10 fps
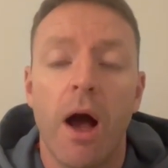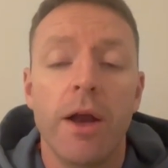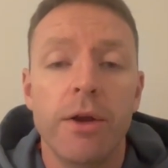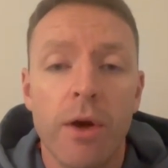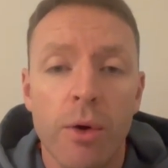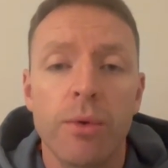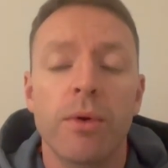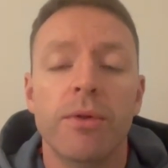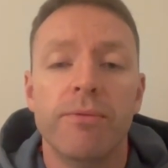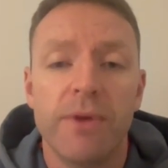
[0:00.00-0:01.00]
I
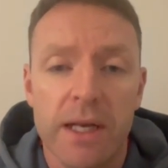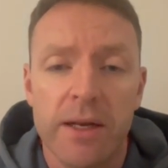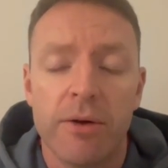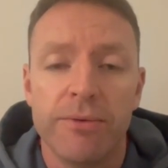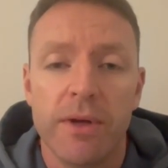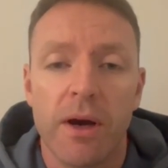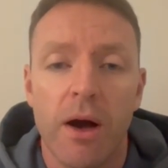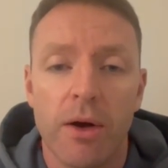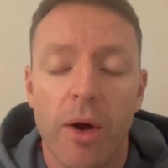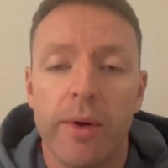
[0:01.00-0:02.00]
know Philadelphia
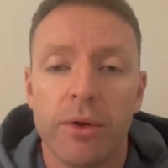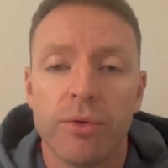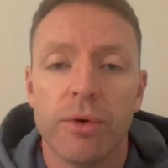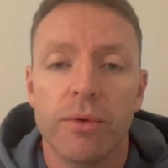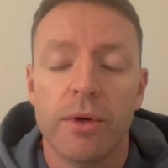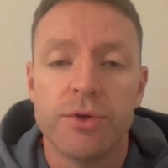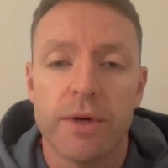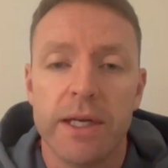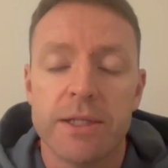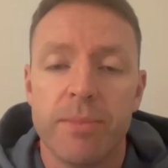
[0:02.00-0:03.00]
are going through a
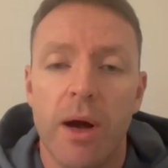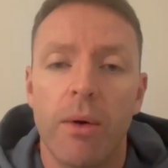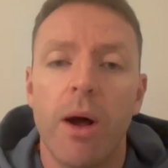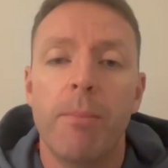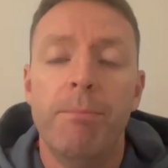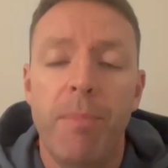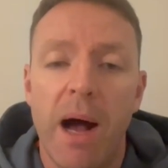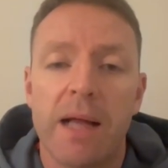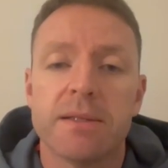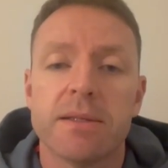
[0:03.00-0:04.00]
tricky spell,
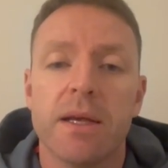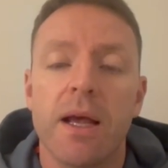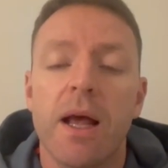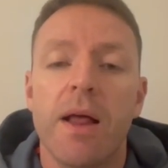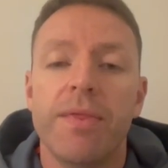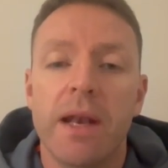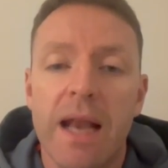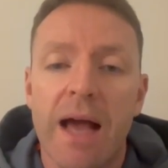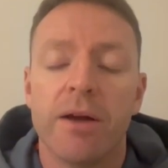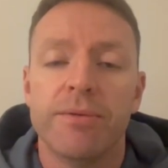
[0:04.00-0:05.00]
but the
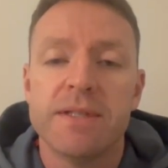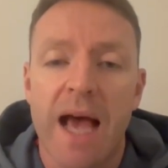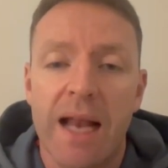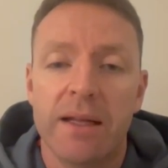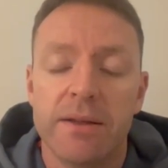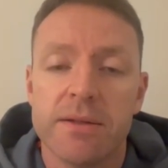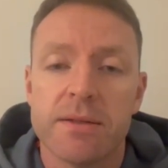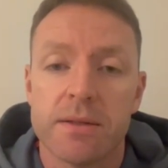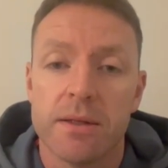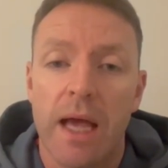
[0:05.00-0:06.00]
lack of
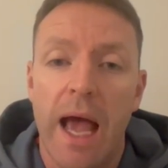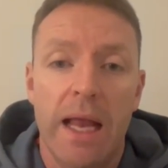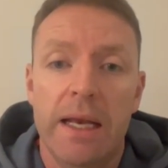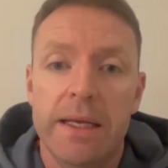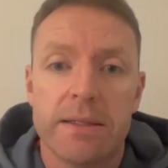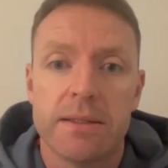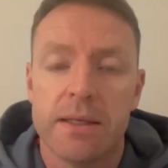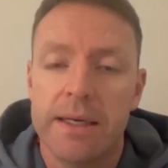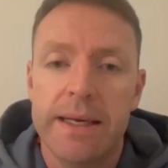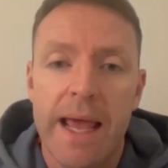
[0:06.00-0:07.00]
talent, at least
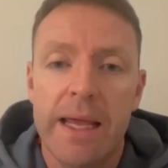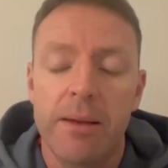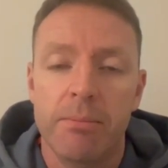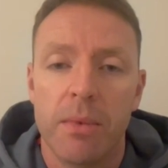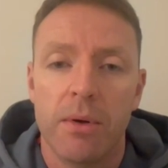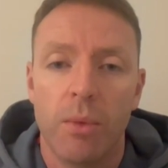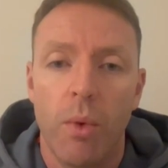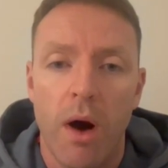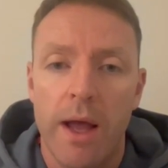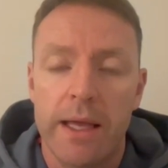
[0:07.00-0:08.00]

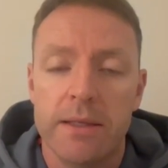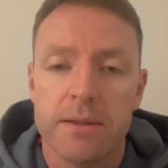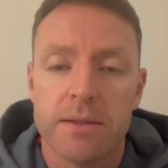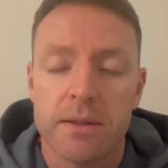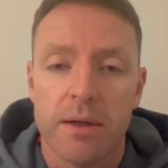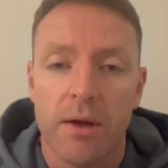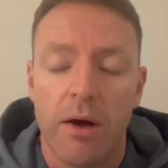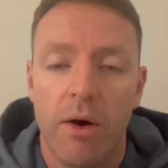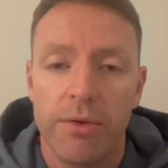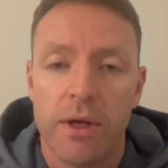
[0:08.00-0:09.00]
name-wise,
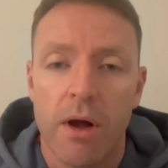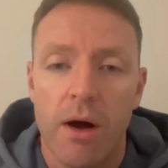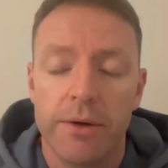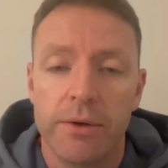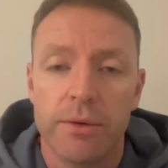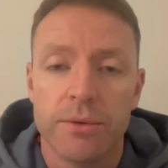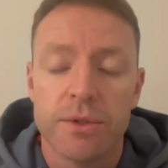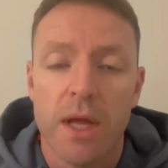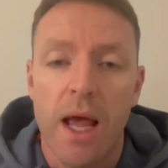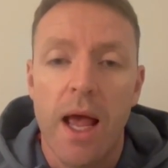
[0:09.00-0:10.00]
on the
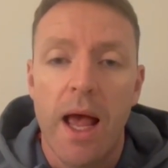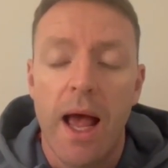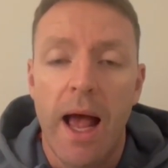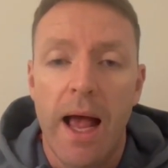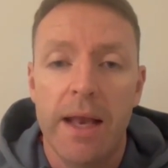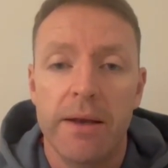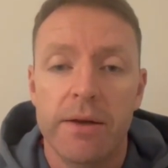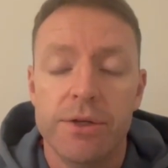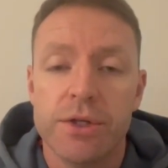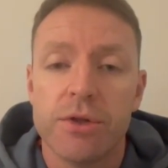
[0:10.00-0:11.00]
Cardinals, And
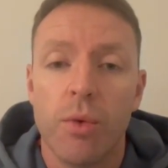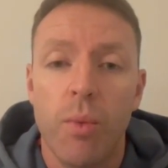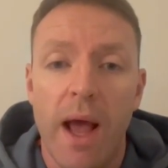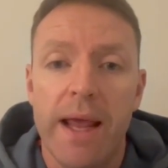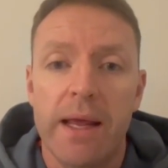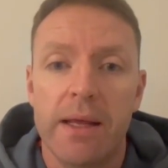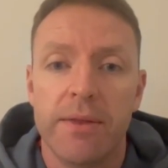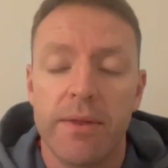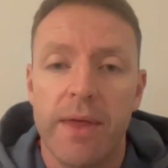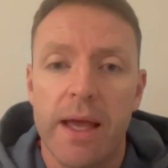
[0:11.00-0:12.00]
just the way
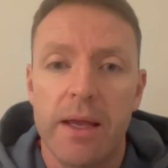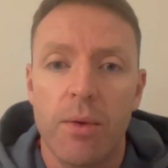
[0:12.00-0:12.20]
that they